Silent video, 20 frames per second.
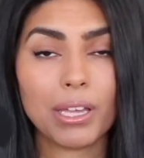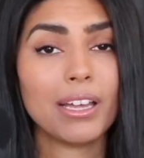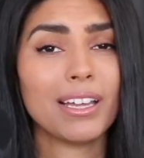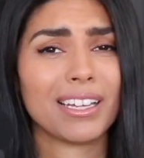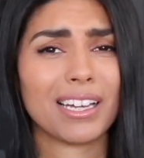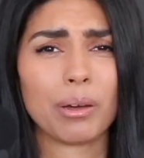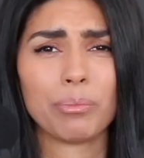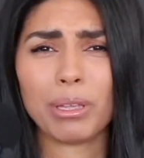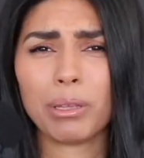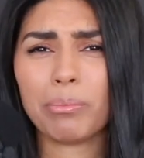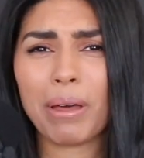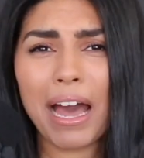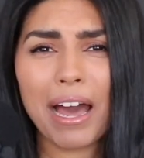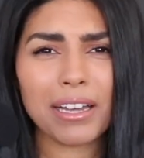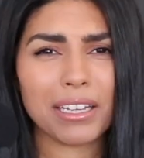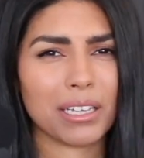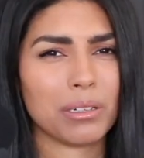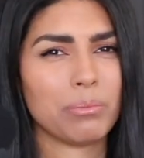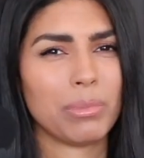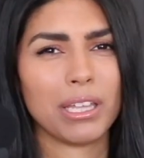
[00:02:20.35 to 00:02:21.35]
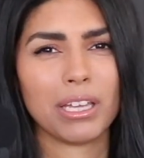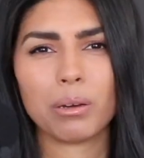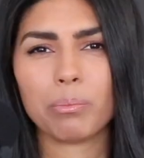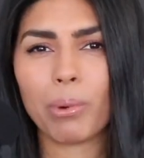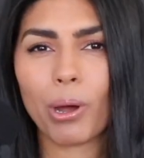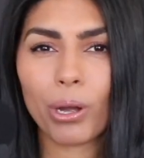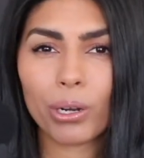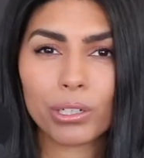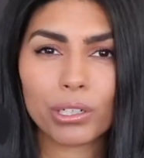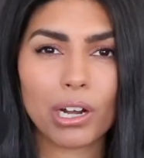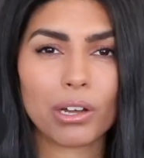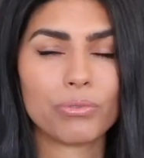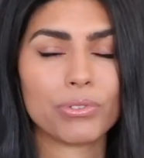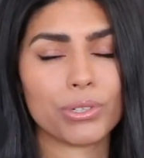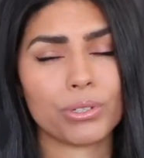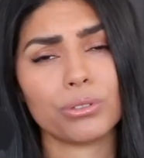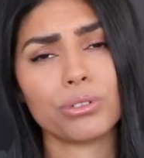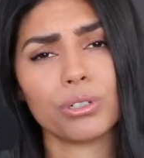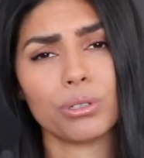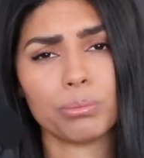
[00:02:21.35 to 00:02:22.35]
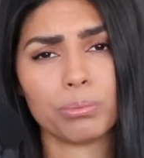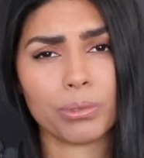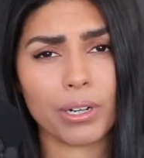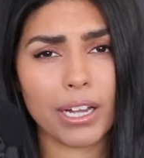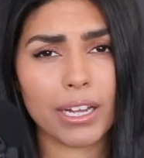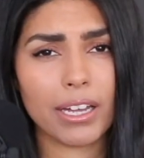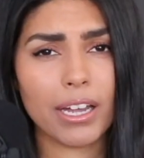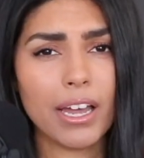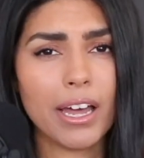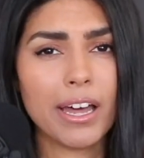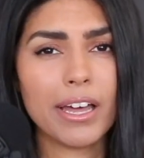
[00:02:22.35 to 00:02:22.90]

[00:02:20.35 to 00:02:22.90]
coming back and being a part of the group, right?